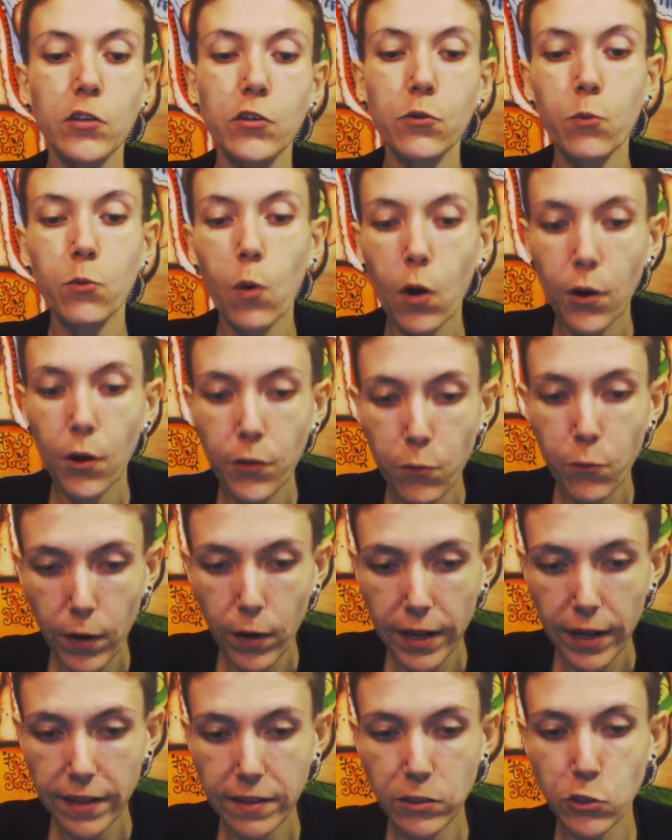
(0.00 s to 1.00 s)
You are the
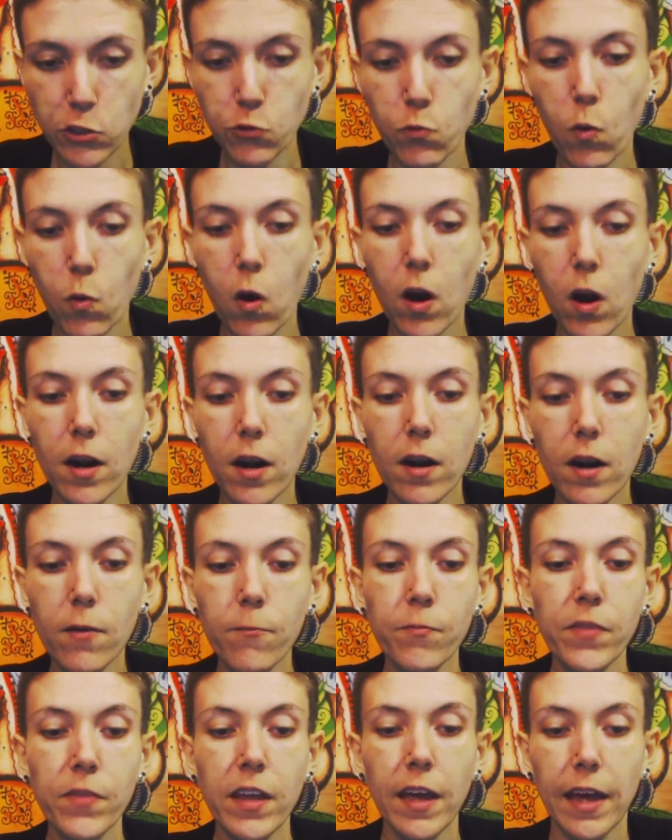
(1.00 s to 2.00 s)
way that you are,
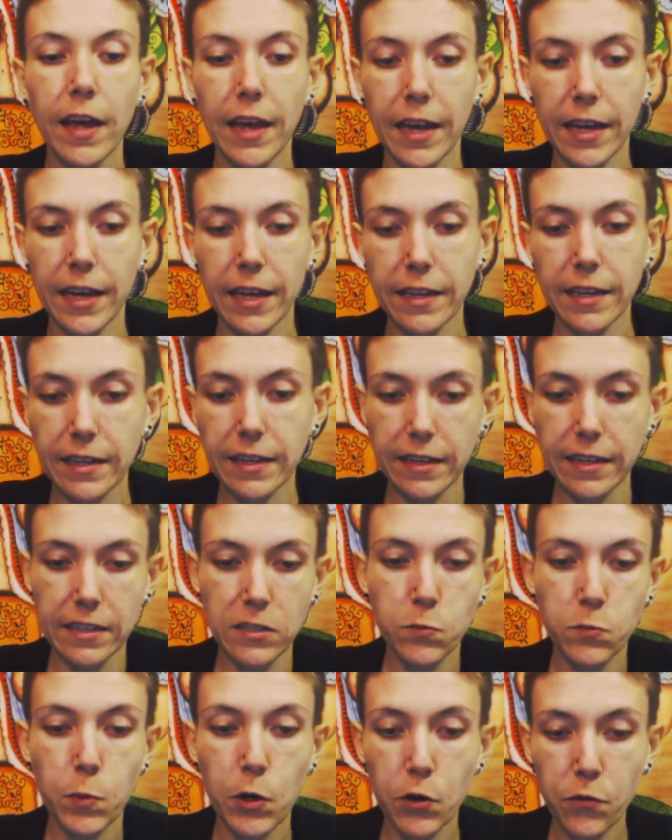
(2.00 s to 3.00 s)
and it
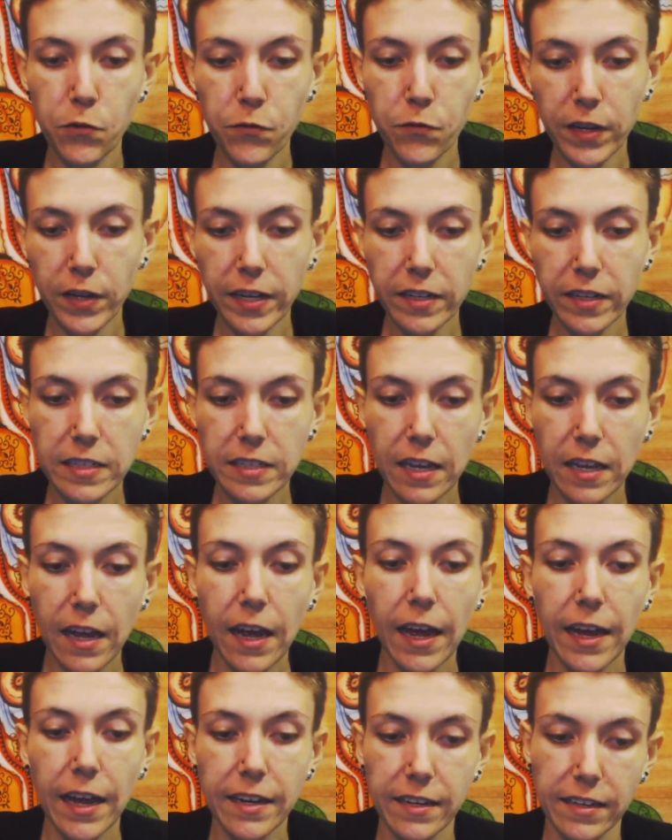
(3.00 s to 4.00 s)
is perfect,
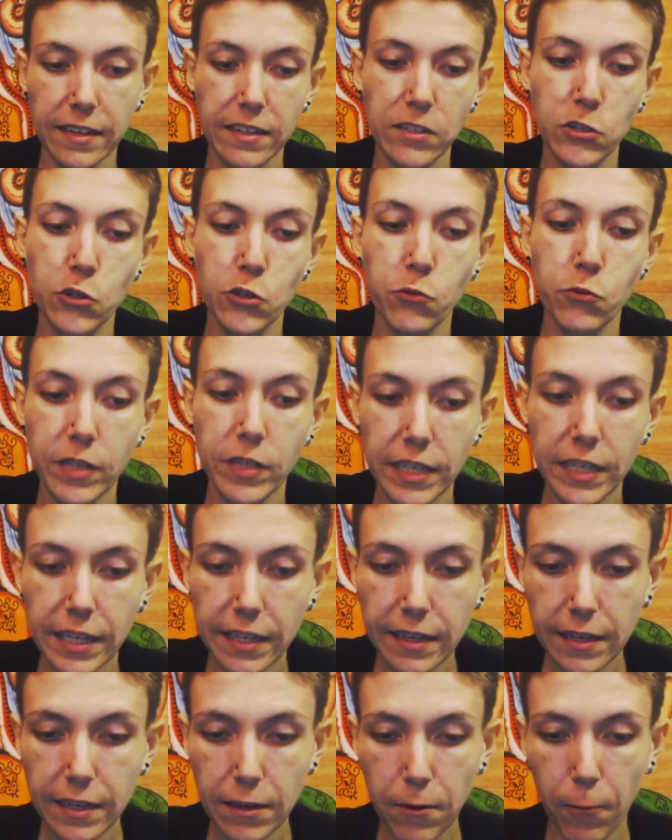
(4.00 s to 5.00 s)
and it is
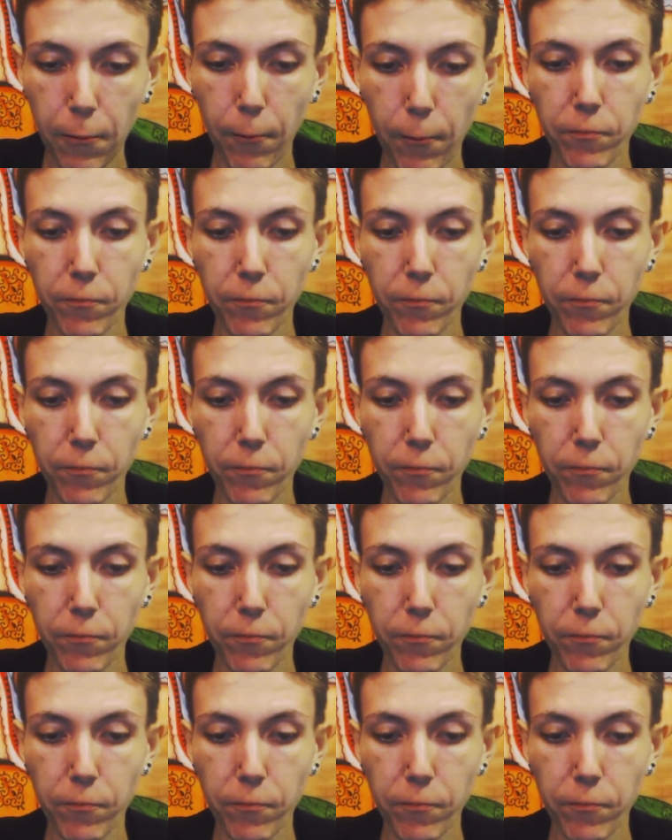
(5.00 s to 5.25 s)
unique.